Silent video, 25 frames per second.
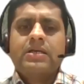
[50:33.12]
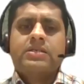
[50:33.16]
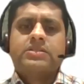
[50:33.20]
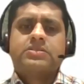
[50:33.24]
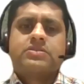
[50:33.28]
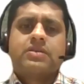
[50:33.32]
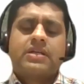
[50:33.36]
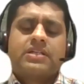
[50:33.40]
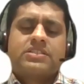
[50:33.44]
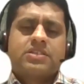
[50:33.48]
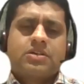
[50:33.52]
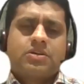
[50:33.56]

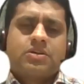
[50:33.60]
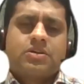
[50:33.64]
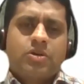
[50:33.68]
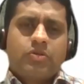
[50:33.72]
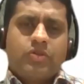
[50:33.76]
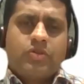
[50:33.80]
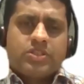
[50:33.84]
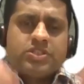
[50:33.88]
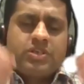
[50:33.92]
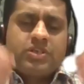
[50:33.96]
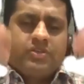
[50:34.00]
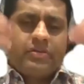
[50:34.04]
So that's a good
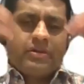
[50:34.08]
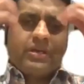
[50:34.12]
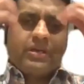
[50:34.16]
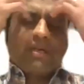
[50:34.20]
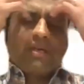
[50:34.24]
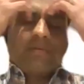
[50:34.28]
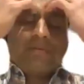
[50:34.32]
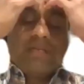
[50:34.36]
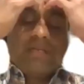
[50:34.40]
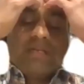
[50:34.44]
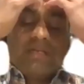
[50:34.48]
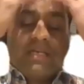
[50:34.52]
question, right?
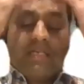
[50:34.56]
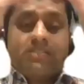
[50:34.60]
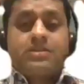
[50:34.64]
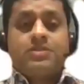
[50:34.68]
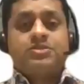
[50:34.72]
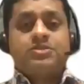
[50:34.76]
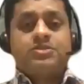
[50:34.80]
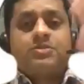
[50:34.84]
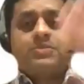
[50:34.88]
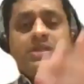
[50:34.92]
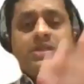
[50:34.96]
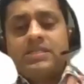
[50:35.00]
I mean, it has
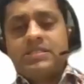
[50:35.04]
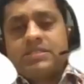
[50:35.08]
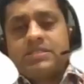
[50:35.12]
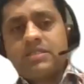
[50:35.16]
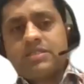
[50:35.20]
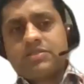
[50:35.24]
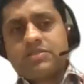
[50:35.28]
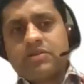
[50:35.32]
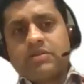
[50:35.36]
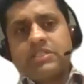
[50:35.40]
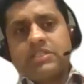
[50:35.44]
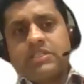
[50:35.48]
also been
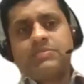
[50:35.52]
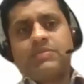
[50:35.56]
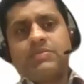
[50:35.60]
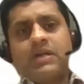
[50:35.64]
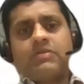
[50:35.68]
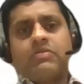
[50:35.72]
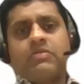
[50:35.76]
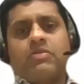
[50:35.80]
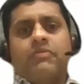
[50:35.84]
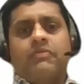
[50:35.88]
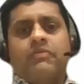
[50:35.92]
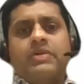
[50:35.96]
discussed on this
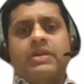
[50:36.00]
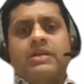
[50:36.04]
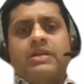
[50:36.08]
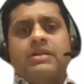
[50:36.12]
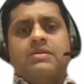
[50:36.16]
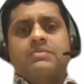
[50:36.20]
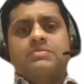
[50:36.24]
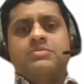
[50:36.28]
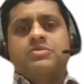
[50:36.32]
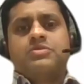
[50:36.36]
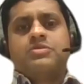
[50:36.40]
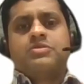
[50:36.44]
platform when it
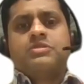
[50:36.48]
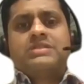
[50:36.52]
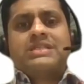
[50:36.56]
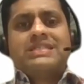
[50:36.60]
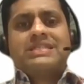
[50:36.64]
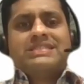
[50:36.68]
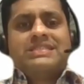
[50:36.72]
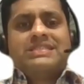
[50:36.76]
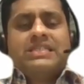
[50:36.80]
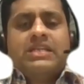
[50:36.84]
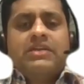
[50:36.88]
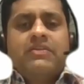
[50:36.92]
comes to
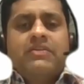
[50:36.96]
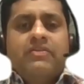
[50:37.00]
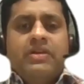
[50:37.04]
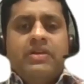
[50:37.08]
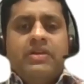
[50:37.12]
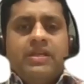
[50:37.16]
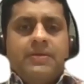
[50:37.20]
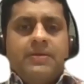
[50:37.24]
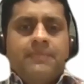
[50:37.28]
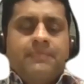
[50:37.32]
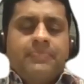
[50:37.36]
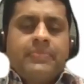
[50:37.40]

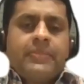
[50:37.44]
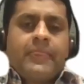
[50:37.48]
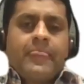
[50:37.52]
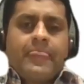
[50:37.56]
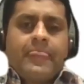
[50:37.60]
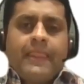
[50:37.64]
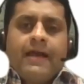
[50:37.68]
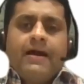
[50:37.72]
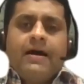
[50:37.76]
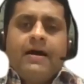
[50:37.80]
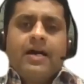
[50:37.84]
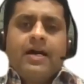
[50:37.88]
sensitivity.
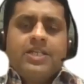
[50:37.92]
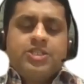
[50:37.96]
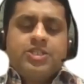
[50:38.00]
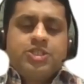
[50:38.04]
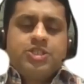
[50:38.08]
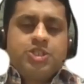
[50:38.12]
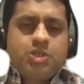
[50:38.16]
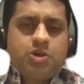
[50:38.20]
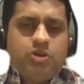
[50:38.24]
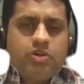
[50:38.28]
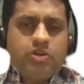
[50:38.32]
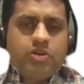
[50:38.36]
I
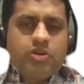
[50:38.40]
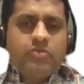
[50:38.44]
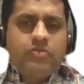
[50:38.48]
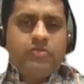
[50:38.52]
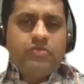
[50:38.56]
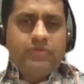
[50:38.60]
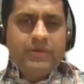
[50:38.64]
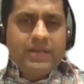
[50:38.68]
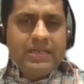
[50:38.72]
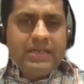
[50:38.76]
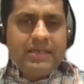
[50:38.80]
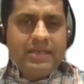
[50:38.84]
showed you
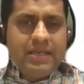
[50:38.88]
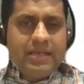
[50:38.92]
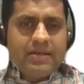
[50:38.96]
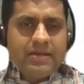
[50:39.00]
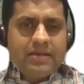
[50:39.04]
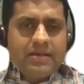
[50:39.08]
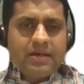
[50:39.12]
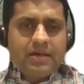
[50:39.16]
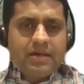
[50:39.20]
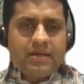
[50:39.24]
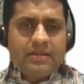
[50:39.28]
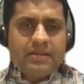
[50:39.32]
with
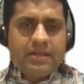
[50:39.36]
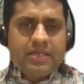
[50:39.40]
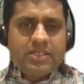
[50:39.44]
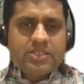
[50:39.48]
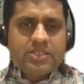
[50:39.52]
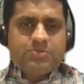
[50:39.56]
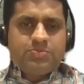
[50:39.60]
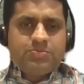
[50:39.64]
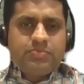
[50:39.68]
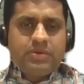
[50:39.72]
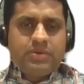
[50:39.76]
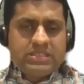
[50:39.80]
data that
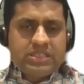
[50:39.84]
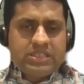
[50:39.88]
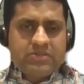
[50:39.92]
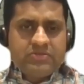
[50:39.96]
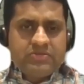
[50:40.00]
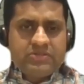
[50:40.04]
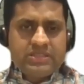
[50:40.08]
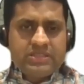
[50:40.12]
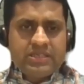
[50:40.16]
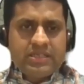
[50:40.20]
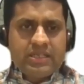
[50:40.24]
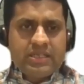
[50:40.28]

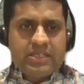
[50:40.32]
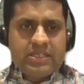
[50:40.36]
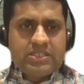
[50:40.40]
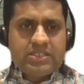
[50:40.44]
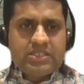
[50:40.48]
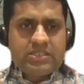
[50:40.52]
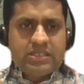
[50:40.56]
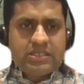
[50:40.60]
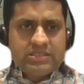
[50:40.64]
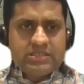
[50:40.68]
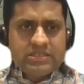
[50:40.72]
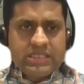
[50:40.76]
specificity and
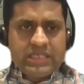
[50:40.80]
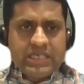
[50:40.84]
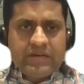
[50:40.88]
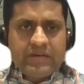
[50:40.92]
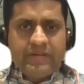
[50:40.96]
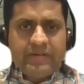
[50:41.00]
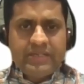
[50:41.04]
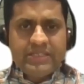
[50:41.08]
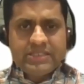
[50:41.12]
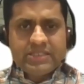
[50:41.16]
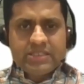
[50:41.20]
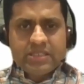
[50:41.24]

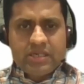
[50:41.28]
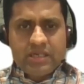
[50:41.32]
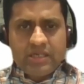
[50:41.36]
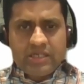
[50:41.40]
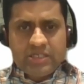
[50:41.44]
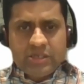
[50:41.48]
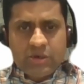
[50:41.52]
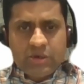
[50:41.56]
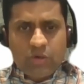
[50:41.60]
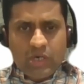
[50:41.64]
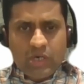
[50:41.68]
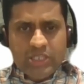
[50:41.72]
sensitivity is
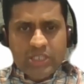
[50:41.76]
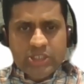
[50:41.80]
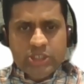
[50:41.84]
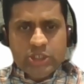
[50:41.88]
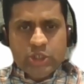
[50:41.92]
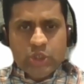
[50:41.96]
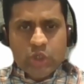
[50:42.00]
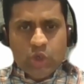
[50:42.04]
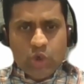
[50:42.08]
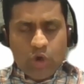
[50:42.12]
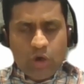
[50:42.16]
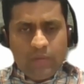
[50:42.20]
quite, quite
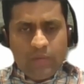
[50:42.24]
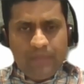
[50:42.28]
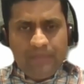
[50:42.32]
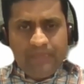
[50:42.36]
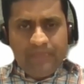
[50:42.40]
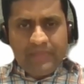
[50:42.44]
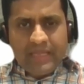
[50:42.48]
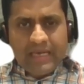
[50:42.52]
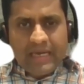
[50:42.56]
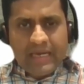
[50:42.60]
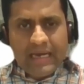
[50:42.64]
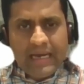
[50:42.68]
strong.
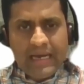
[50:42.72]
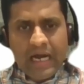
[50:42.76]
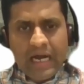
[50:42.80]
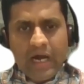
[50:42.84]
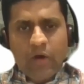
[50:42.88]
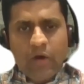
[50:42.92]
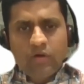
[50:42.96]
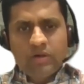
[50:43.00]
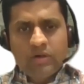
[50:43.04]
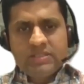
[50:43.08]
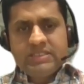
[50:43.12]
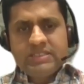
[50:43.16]
Uh,
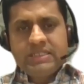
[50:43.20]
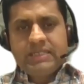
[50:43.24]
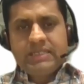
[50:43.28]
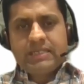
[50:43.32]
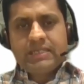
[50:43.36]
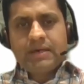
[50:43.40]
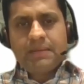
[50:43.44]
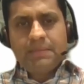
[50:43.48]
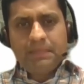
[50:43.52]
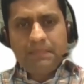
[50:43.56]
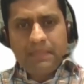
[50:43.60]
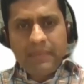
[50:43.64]
how does it
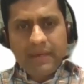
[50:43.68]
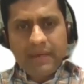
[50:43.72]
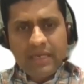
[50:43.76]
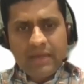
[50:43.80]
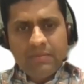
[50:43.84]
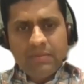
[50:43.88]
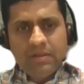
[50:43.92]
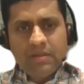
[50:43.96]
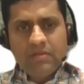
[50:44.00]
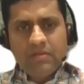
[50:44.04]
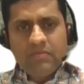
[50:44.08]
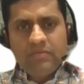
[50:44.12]

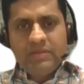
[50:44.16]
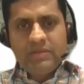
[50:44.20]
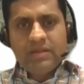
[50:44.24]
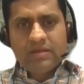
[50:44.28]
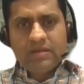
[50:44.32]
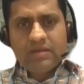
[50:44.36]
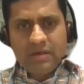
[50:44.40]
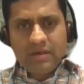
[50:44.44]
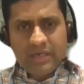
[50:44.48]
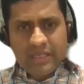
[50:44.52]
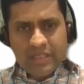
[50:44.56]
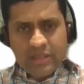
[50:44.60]
comparable with
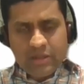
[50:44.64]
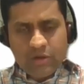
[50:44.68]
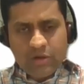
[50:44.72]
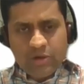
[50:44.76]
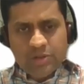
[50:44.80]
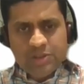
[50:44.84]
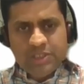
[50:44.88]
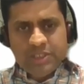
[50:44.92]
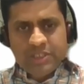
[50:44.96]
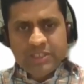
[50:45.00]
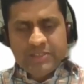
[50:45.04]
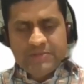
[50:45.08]
other
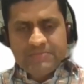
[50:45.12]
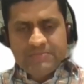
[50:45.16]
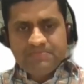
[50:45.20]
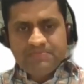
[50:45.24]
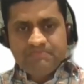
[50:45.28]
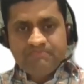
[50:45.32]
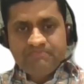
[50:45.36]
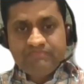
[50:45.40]
technologies?